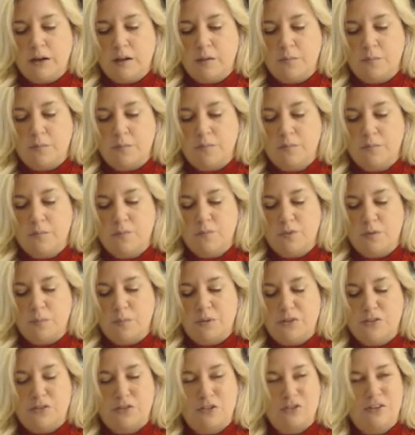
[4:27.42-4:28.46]
The
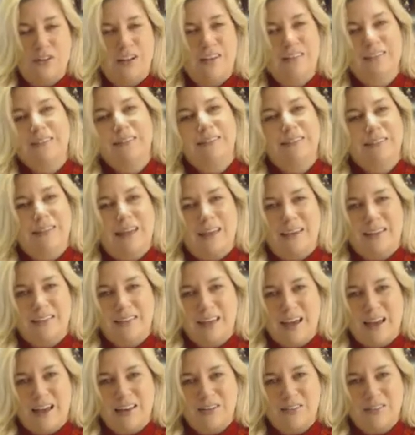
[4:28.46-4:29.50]
mister doesn't like
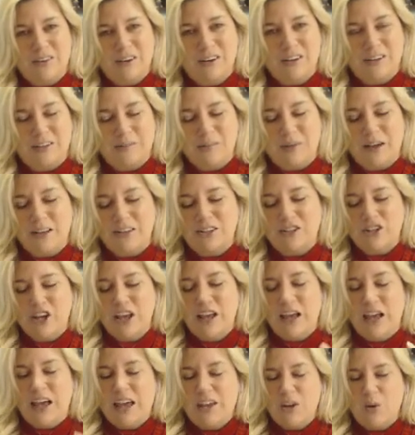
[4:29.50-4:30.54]
that very much,
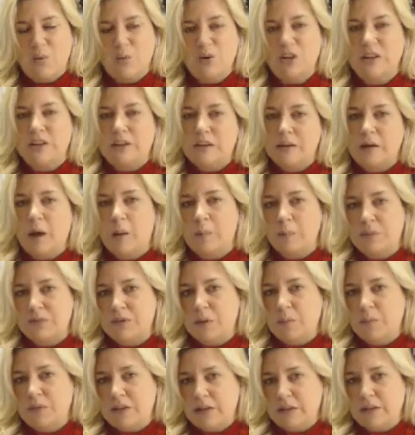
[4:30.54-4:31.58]
and it really
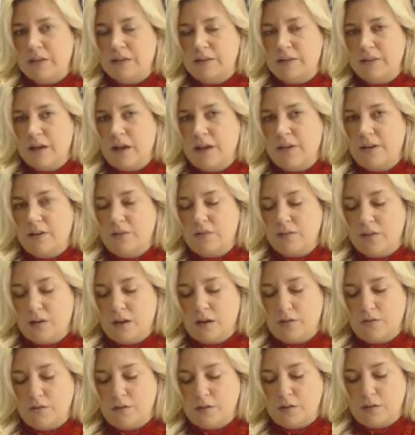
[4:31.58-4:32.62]
gums up the inside
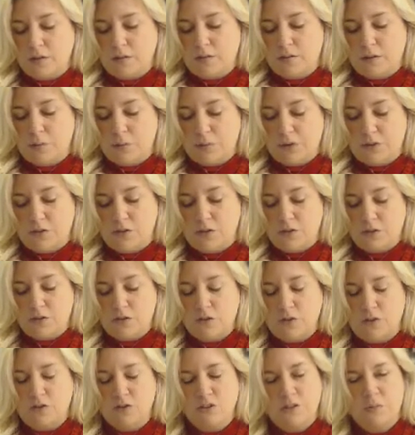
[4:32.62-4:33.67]
of the mister.
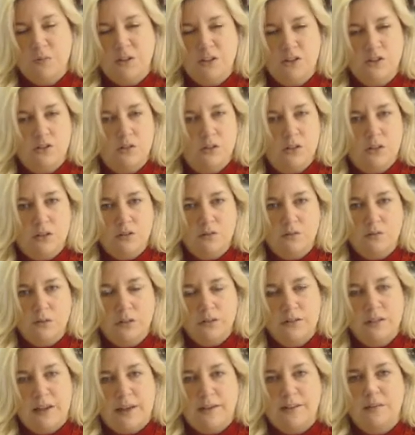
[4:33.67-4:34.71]
So just make sure that you
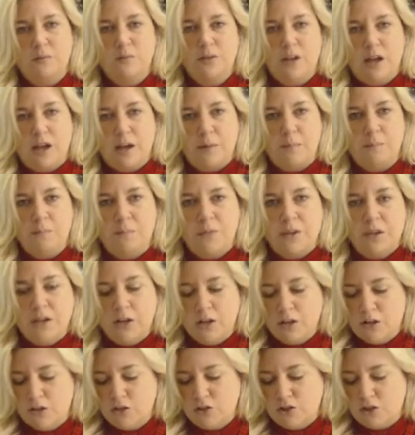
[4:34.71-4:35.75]
take some time
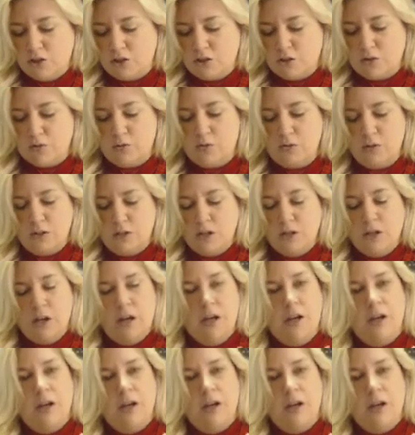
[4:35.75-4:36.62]
to